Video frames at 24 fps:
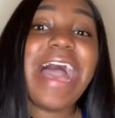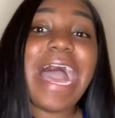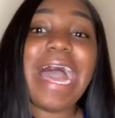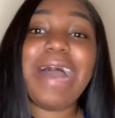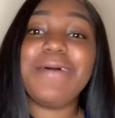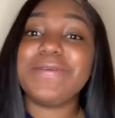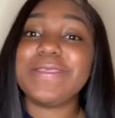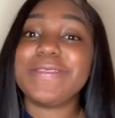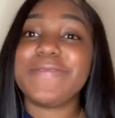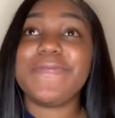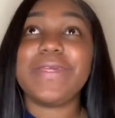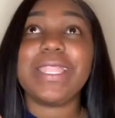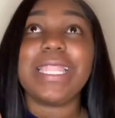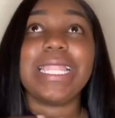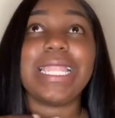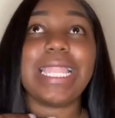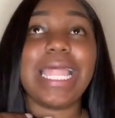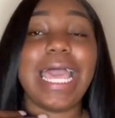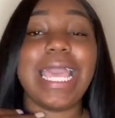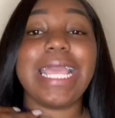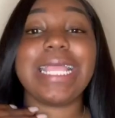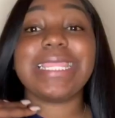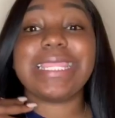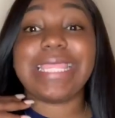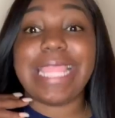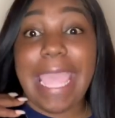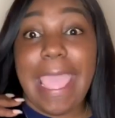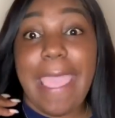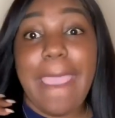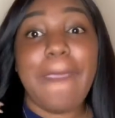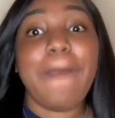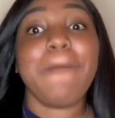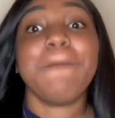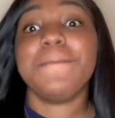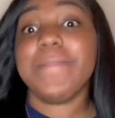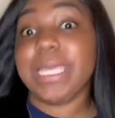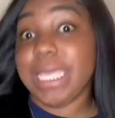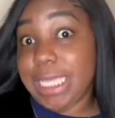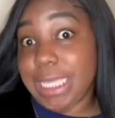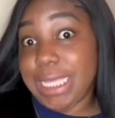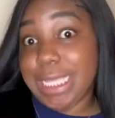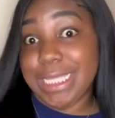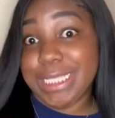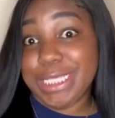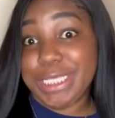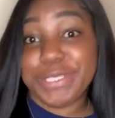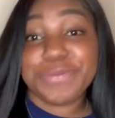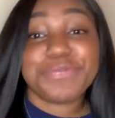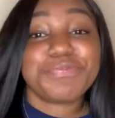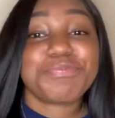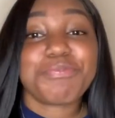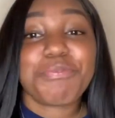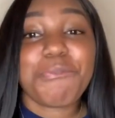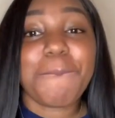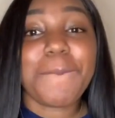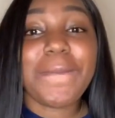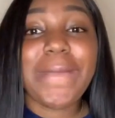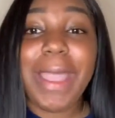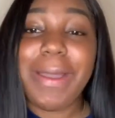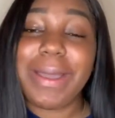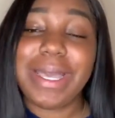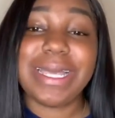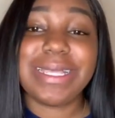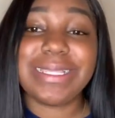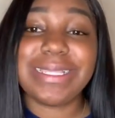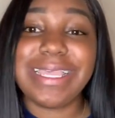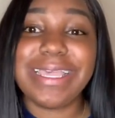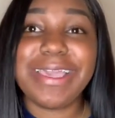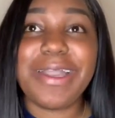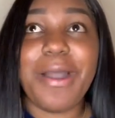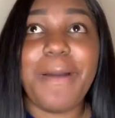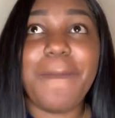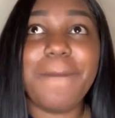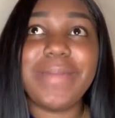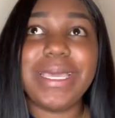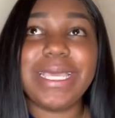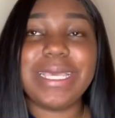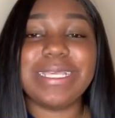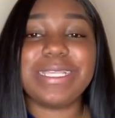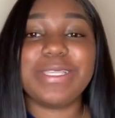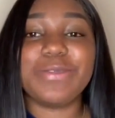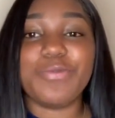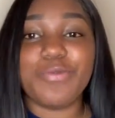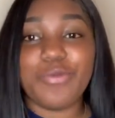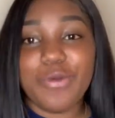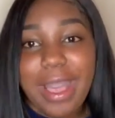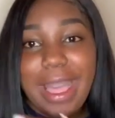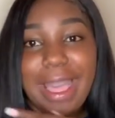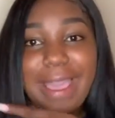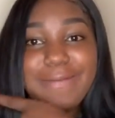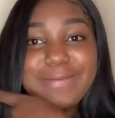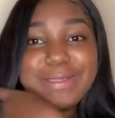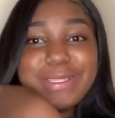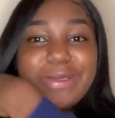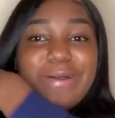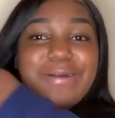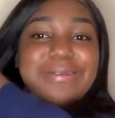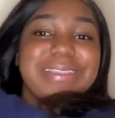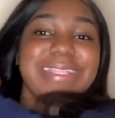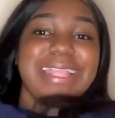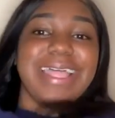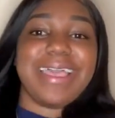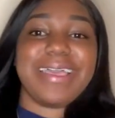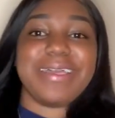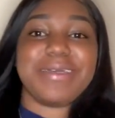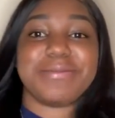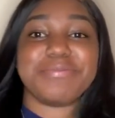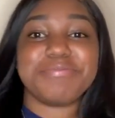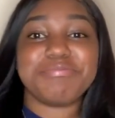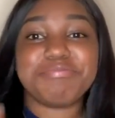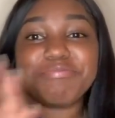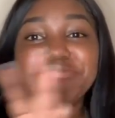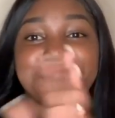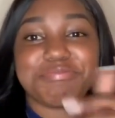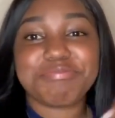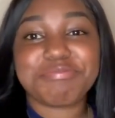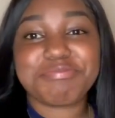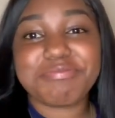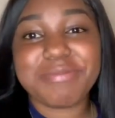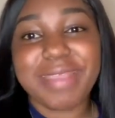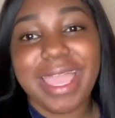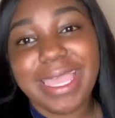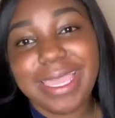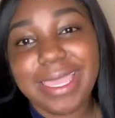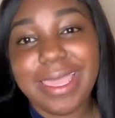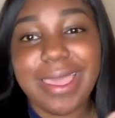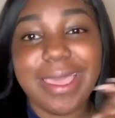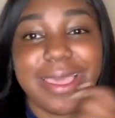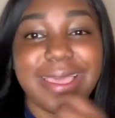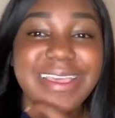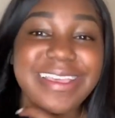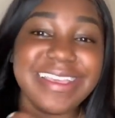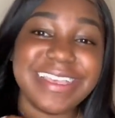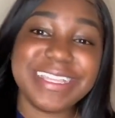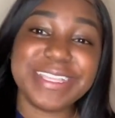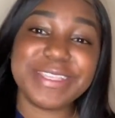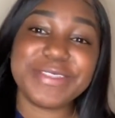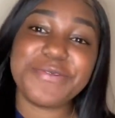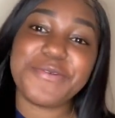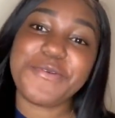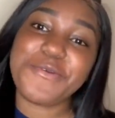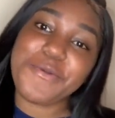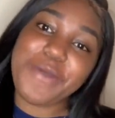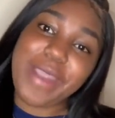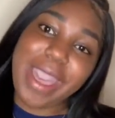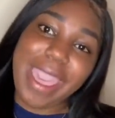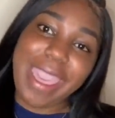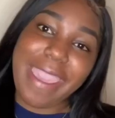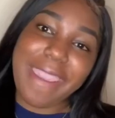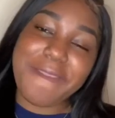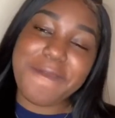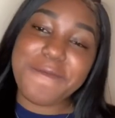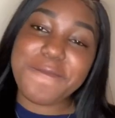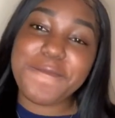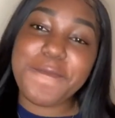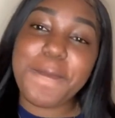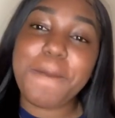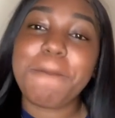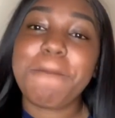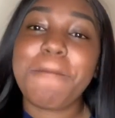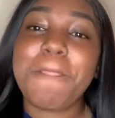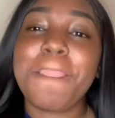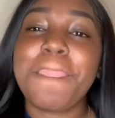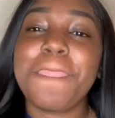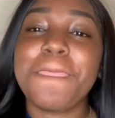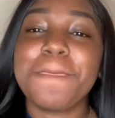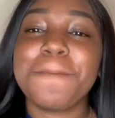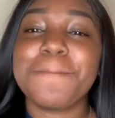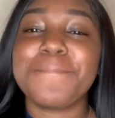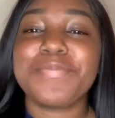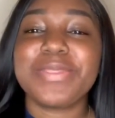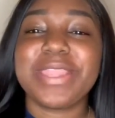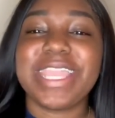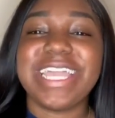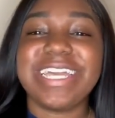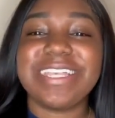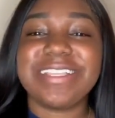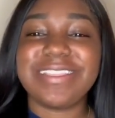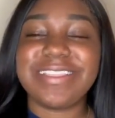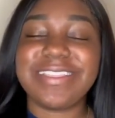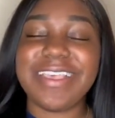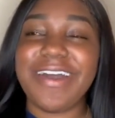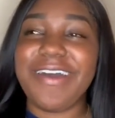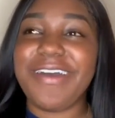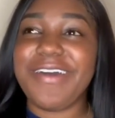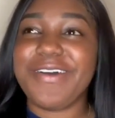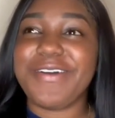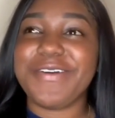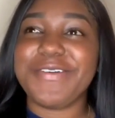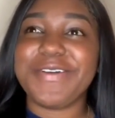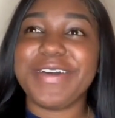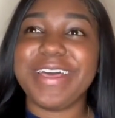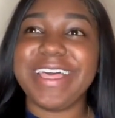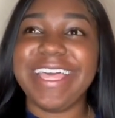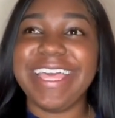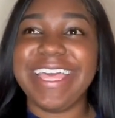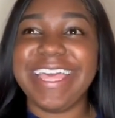I was feeling like that bitch because he called me his wife, so I was like, um, yeah, his wife. So